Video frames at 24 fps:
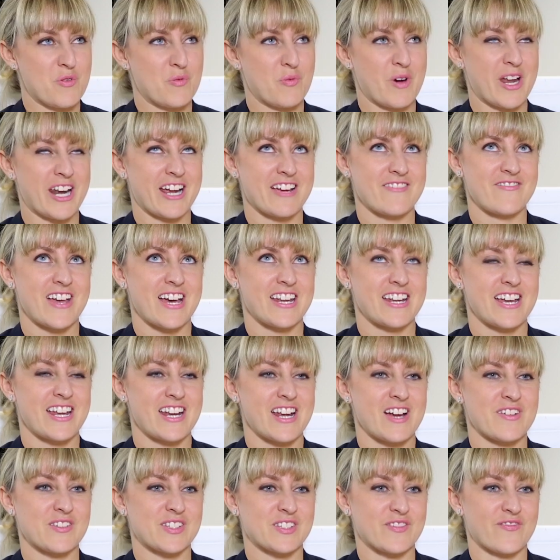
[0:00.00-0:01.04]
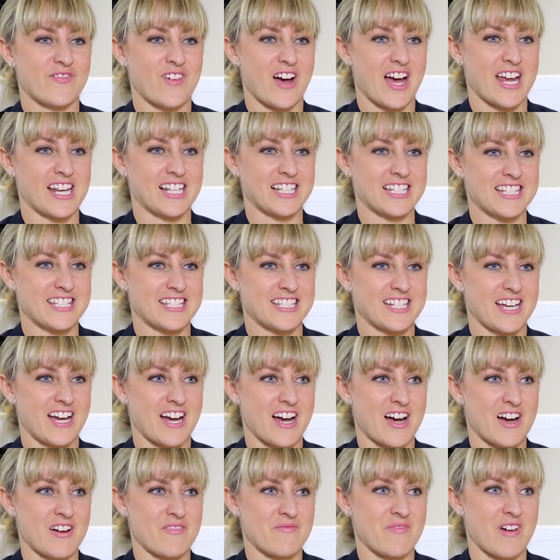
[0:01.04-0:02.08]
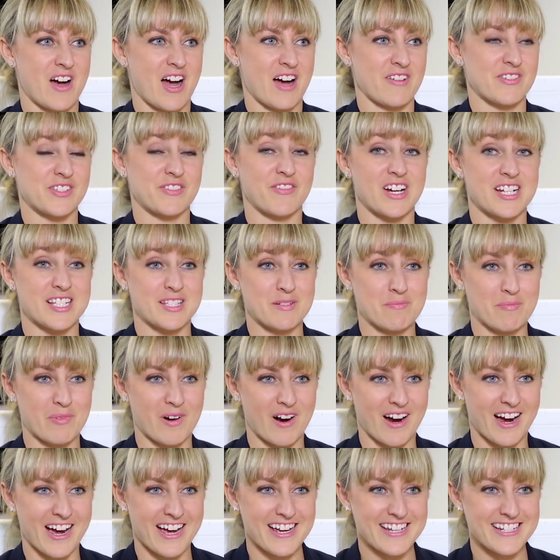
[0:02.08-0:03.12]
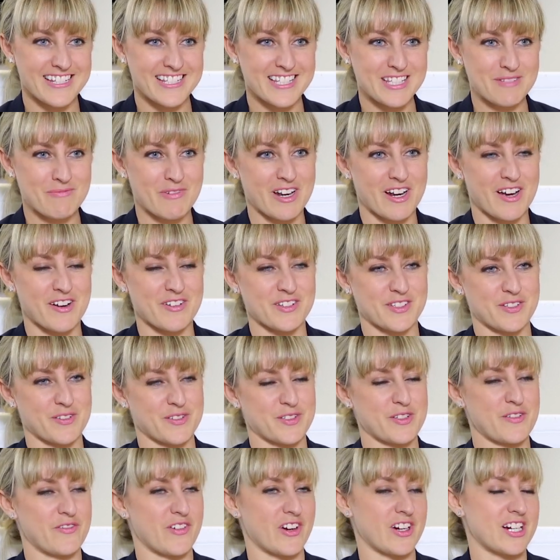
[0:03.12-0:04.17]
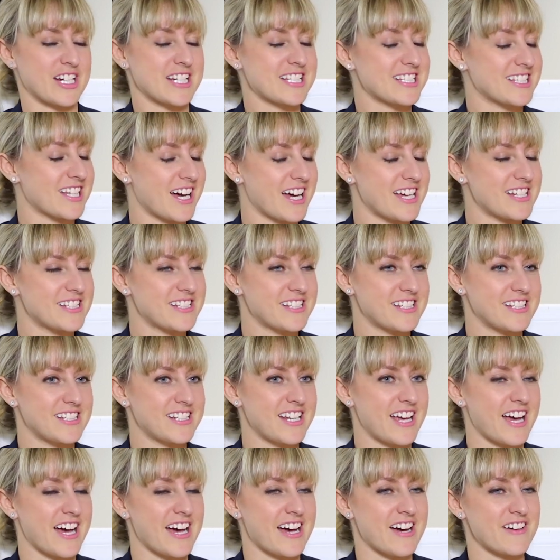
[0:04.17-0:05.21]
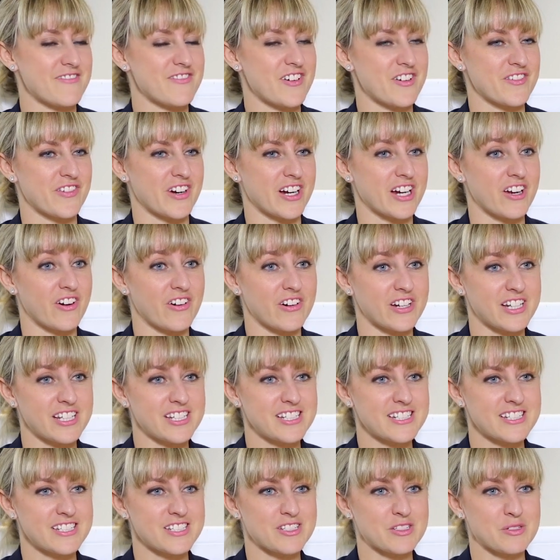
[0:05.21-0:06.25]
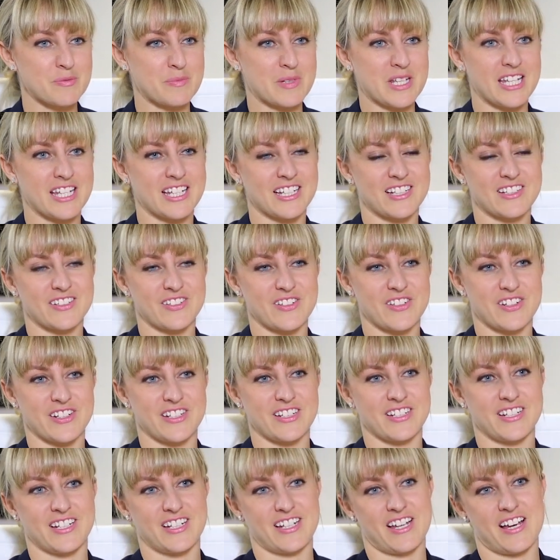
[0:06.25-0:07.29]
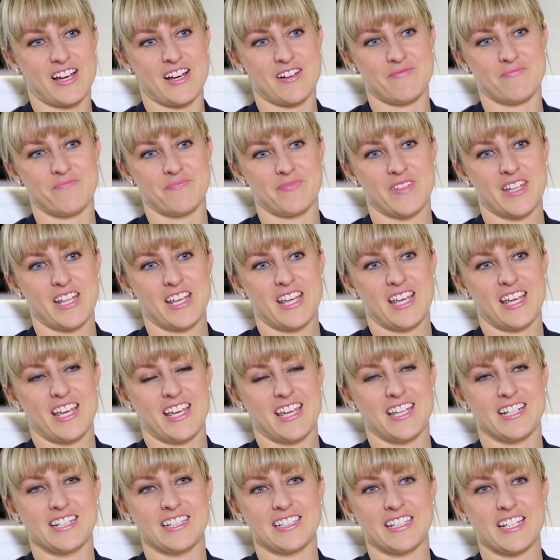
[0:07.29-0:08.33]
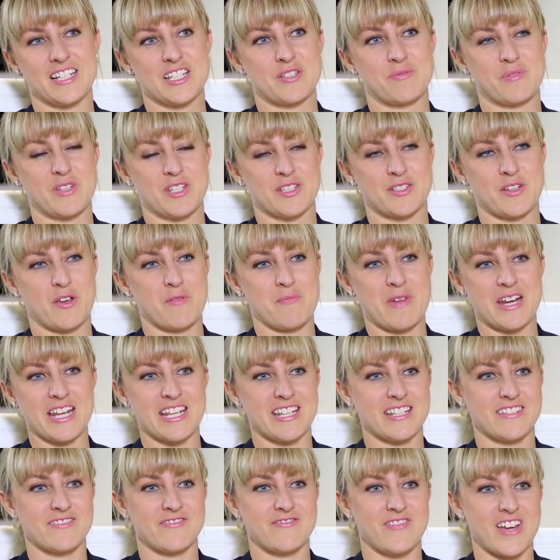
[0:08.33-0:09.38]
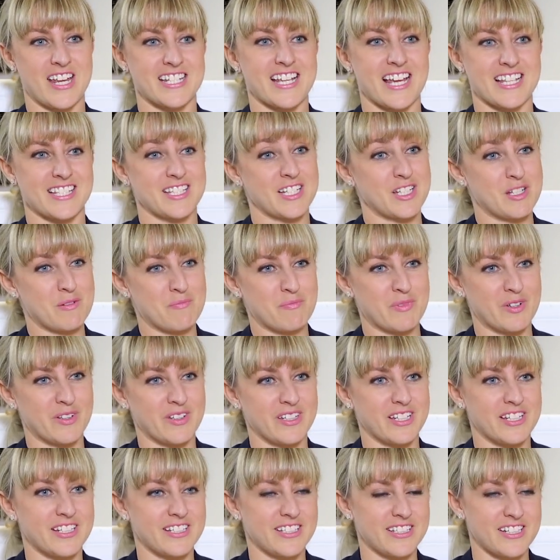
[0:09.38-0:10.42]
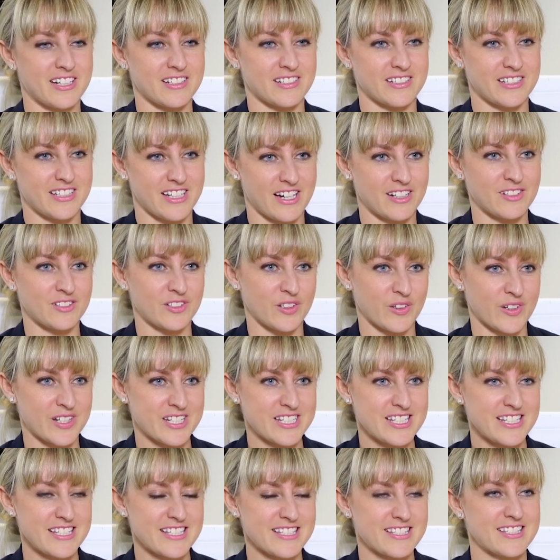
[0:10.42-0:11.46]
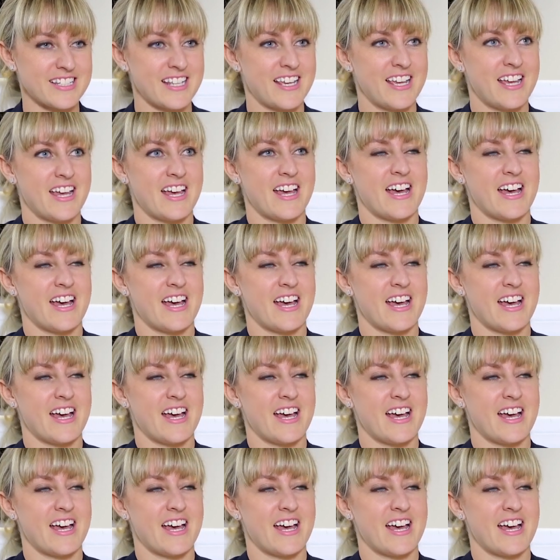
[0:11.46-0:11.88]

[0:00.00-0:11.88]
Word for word: When I found out I was a finalist, um, I was very surprised, but I was also very excited. Uh, I felt very honoured to be included um, in a list with so many fantastic and brilliant young, young lawyers.